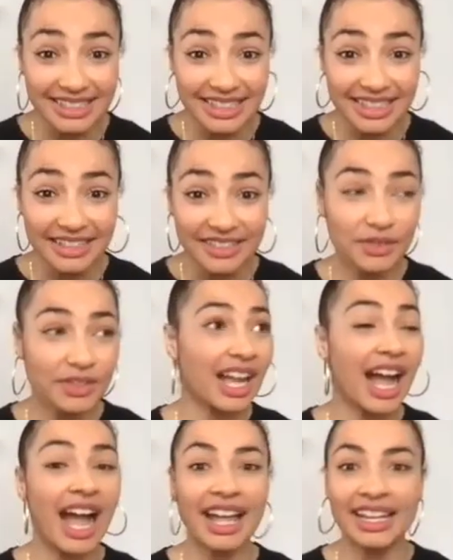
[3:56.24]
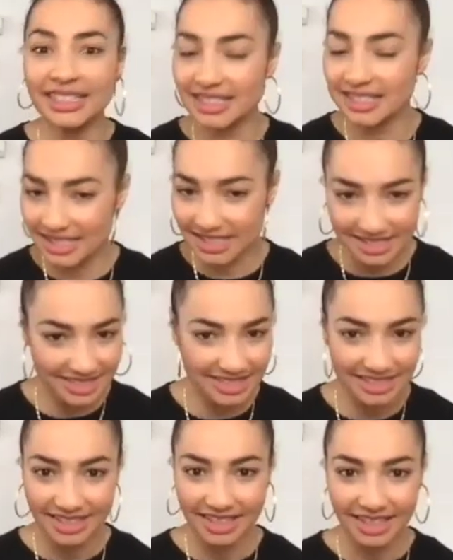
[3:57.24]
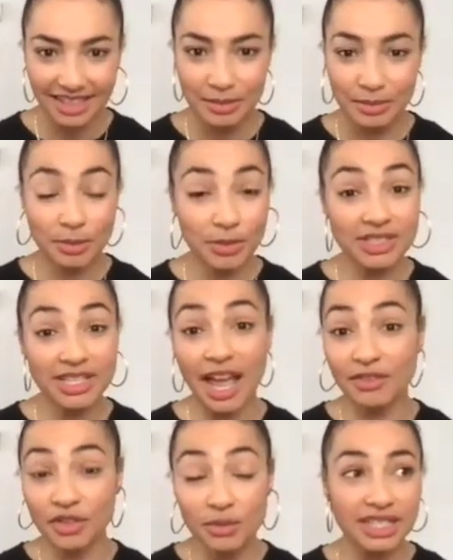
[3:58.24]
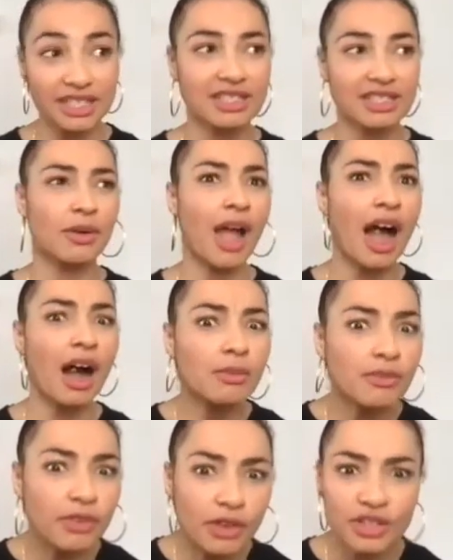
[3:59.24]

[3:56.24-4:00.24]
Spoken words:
Yeah. They're the kindest people to everyone, and so helpful, and